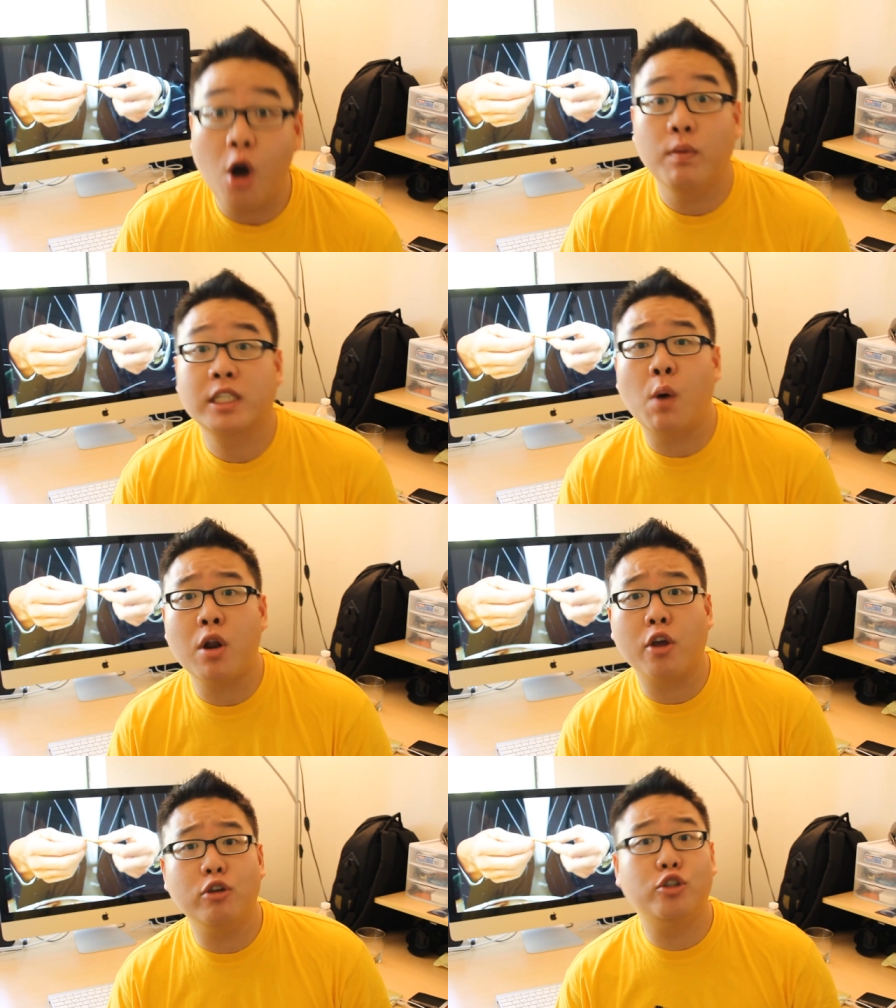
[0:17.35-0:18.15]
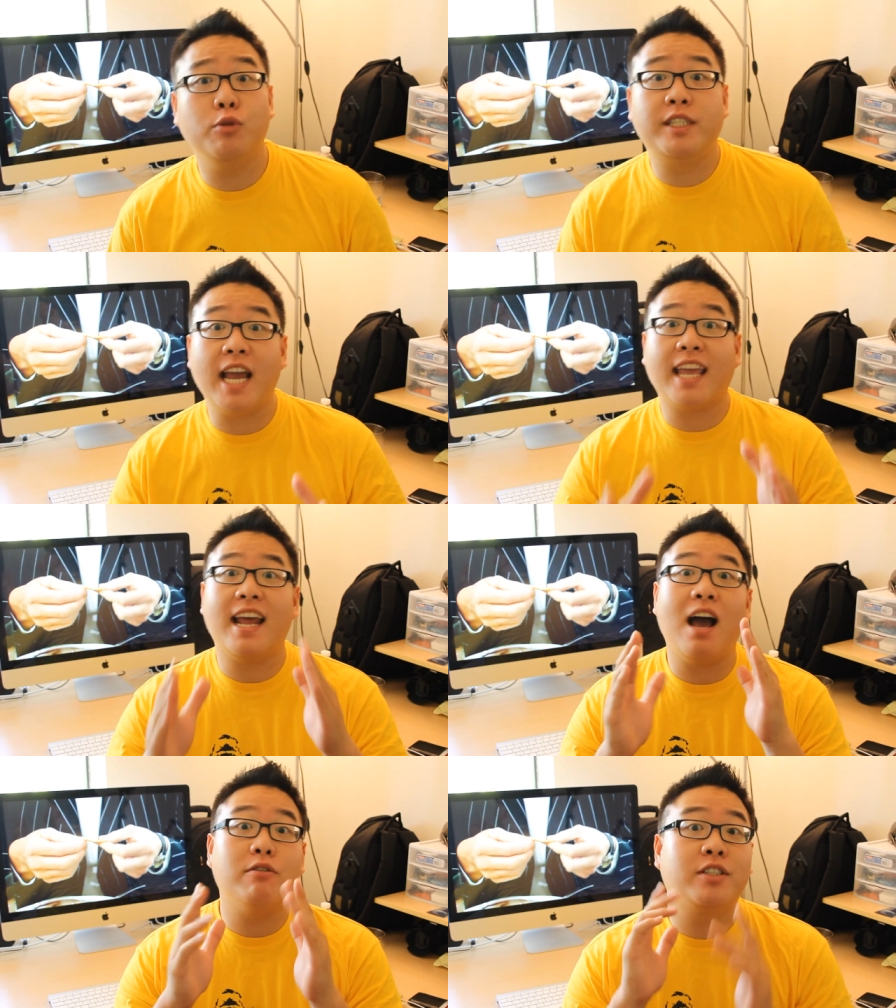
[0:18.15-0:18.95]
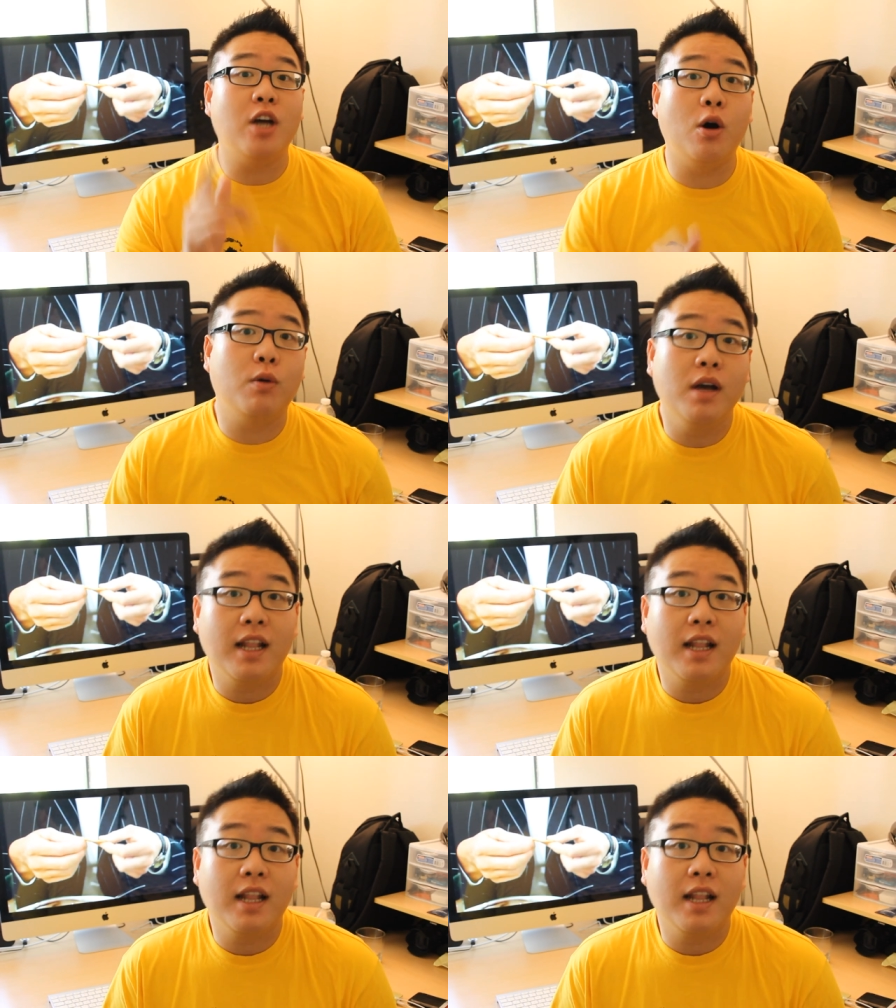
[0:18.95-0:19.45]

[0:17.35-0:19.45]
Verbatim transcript: Oh, what's going on, YouTube? Check it out. So,